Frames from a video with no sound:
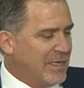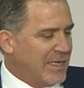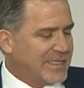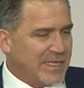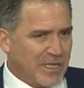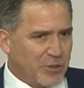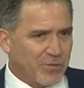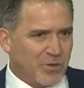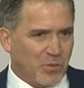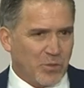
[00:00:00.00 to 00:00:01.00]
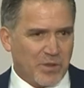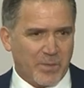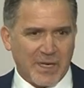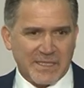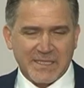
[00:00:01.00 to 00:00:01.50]
It's an interview with a
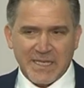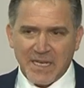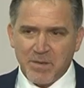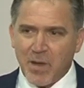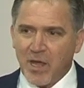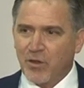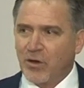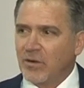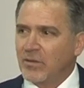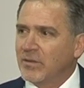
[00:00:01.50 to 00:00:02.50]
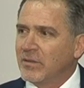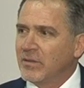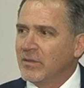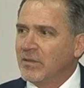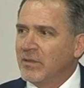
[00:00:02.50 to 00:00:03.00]
Palestinian mother
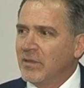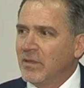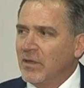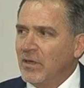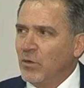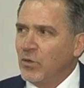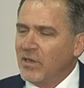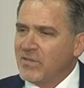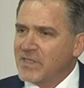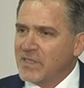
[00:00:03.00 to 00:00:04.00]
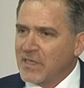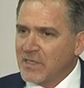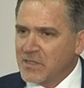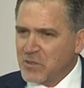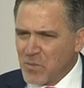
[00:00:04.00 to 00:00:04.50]
who lives in
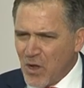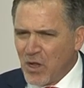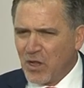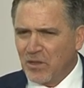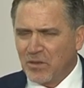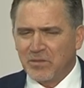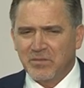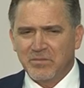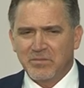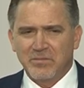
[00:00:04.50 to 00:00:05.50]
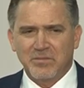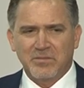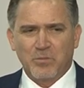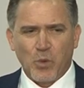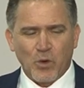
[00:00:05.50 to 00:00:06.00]
a small,
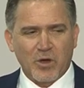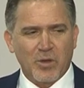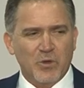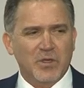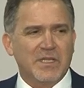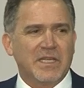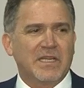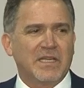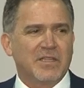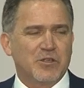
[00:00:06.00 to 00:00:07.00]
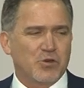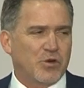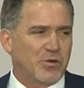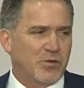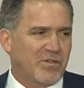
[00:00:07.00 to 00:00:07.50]
poor community in the
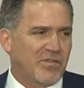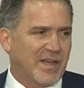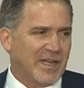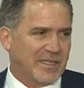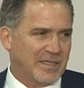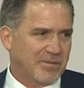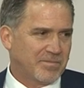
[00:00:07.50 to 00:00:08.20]
Jordan River Valley.